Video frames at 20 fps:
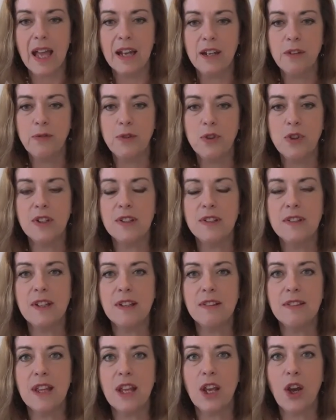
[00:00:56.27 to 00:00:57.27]
And if you just
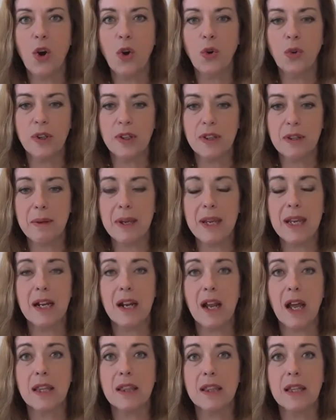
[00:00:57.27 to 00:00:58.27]
sit there holding them
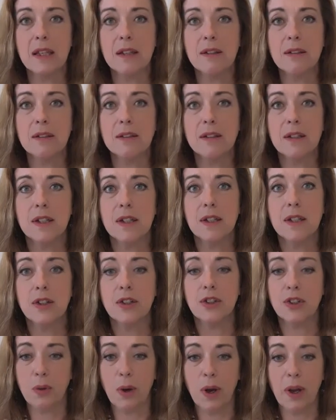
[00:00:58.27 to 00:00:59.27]
here like this,
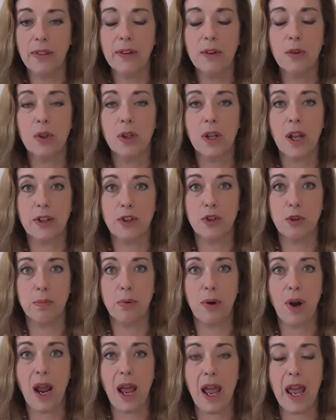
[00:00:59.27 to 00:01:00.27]
you either look like you're
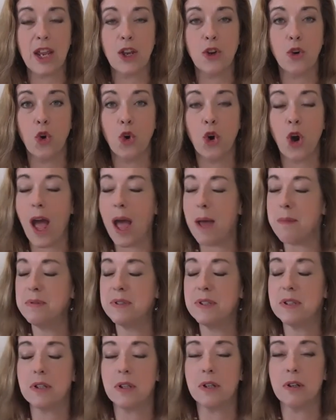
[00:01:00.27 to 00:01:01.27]
praying or
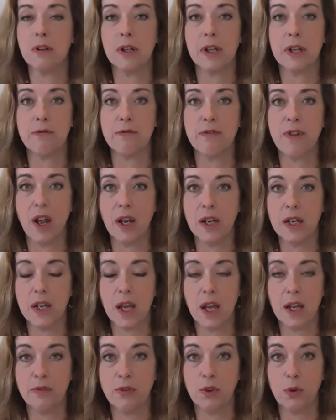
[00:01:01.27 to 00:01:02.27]
absolutely
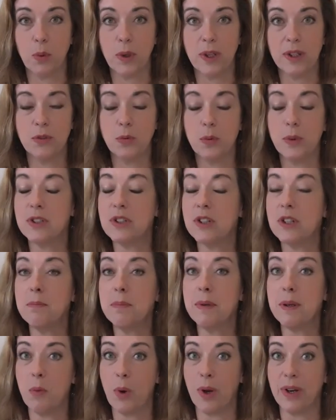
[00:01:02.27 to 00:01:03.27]
frightened out of your wits, which
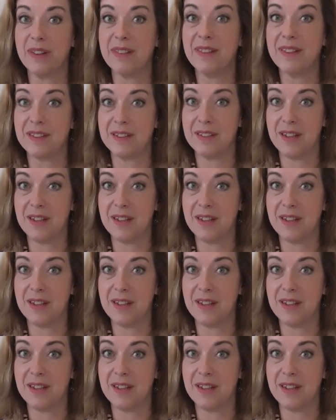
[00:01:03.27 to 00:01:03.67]
could be one and the